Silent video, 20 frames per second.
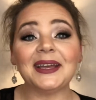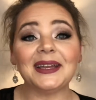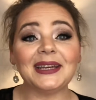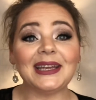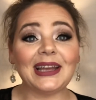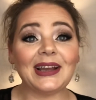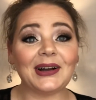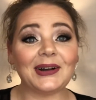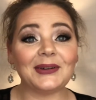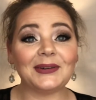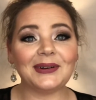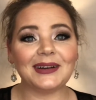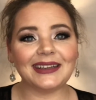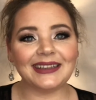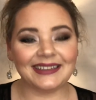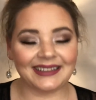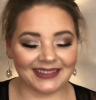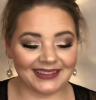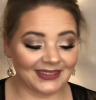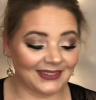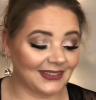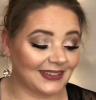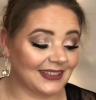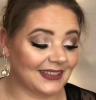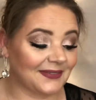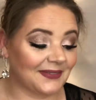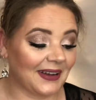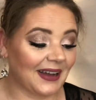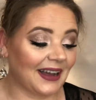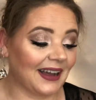Now, the
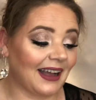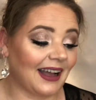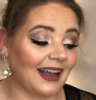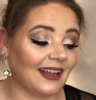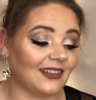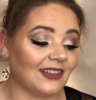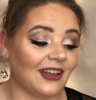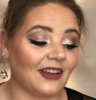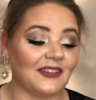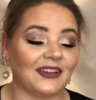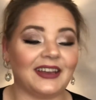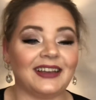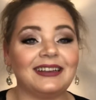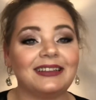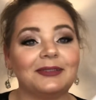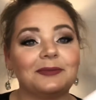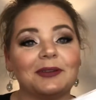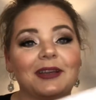reason why I love it is